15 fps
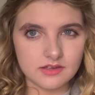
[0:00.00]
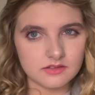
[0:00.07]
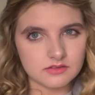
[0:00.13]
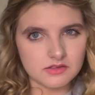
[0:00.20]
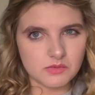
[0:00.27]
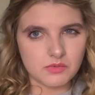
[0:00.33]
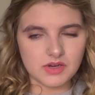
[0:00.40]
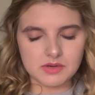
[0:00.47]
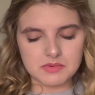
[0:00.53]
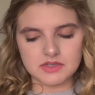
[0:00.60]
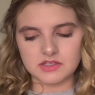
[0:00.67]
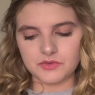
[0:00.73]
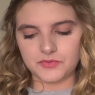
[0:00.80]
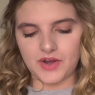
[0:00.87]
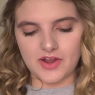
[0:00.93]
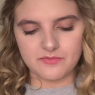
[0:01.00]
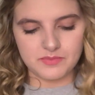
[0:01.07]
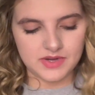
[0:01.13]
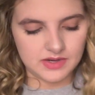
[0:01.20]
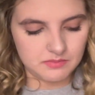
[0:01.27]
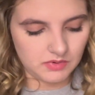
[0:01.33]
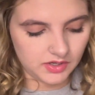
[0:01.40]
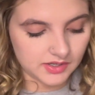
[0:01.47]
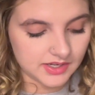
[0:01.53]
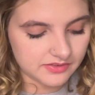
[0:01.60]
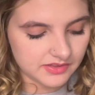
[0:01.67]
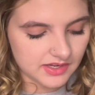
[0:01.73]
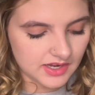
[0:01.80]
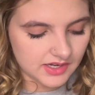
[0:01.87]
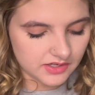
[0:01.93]
Let's see, we're about the five minute mark. I
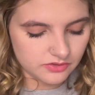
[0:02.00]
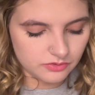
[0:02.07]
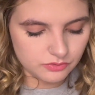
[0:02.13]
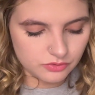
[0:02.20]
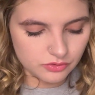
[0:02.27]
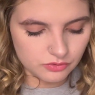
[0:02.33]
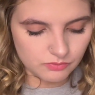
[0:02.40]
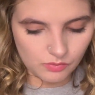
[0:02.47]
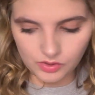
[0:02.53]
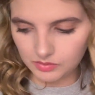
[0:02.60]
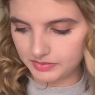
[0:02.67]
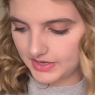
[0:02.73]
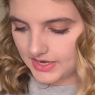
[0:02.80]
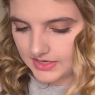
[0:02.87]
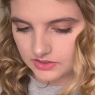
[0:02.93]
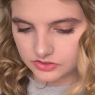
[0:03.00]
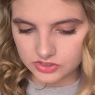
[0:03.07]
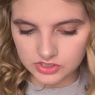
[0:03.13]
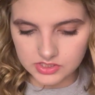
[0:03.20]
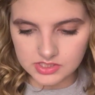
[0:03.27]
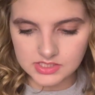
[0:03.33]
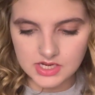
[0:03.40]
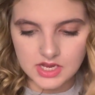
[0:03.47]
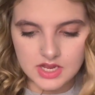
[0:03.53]
think I can do two more packages.